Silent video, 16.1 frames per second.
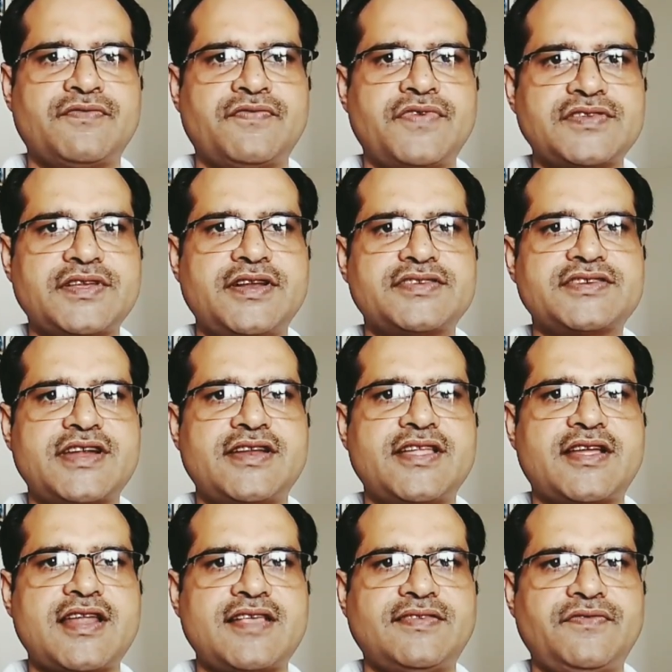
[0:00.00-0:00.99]
first understand the
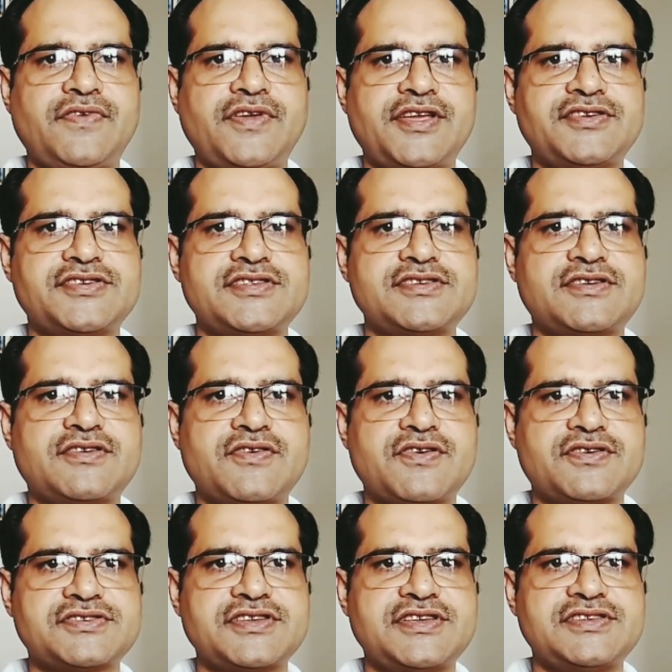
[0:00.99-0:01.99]
classification,
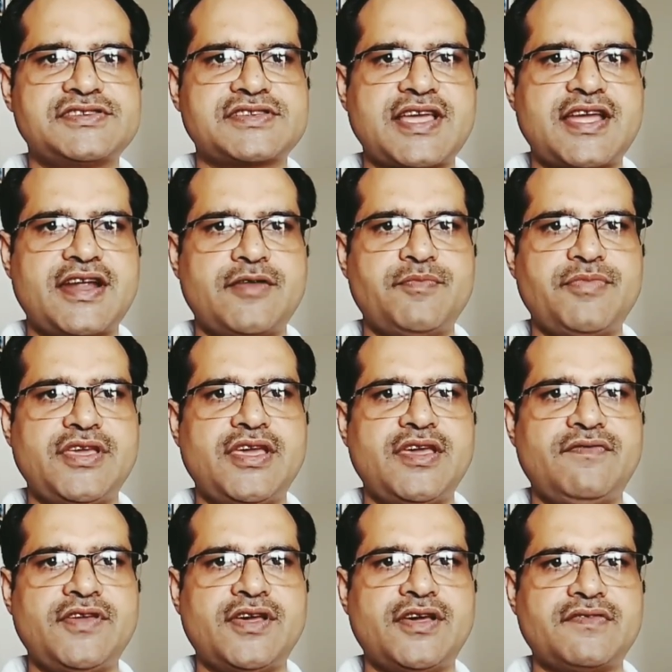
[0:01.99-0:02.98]
causes and
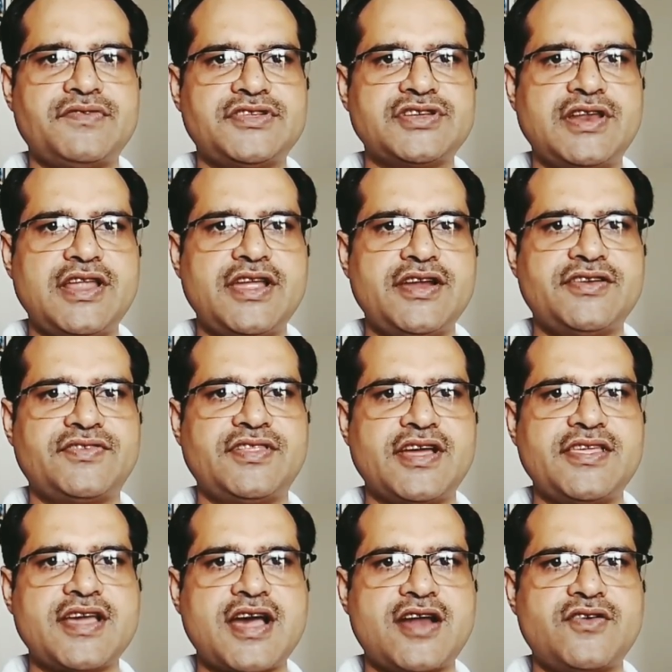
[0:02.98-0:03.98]
behavior which leads the
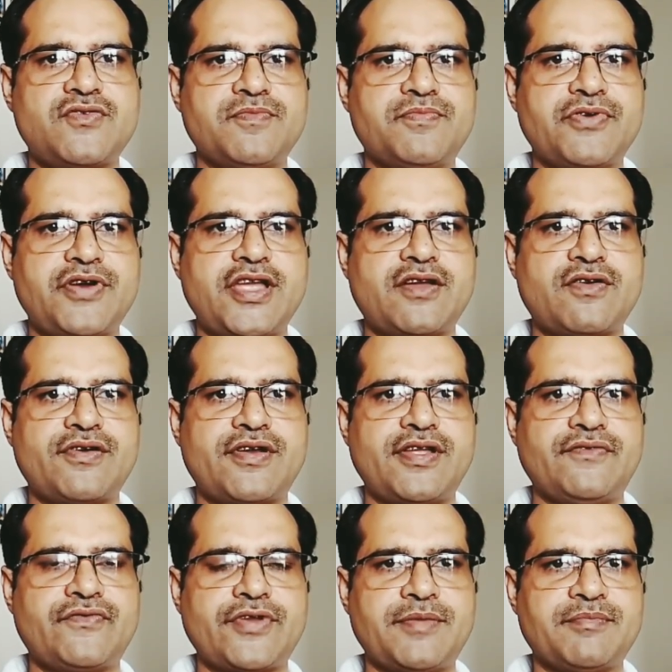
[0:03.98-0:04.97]
yarn to break on
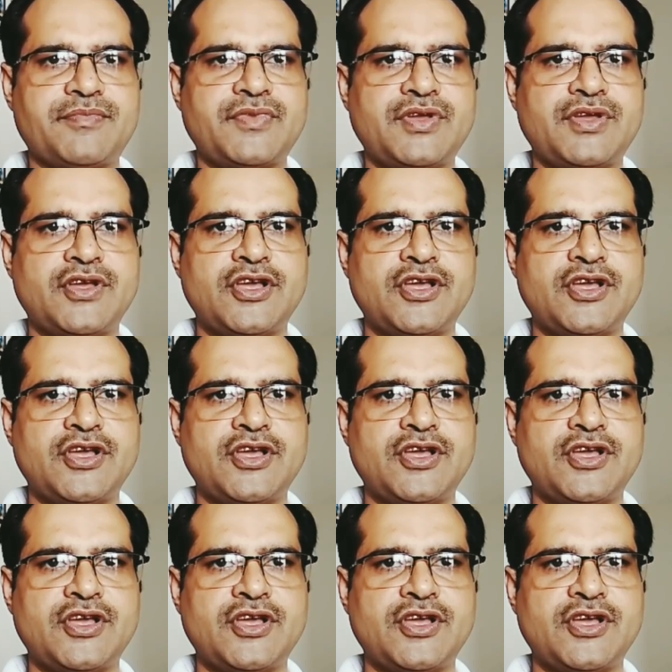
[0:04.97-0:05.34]
ring frame.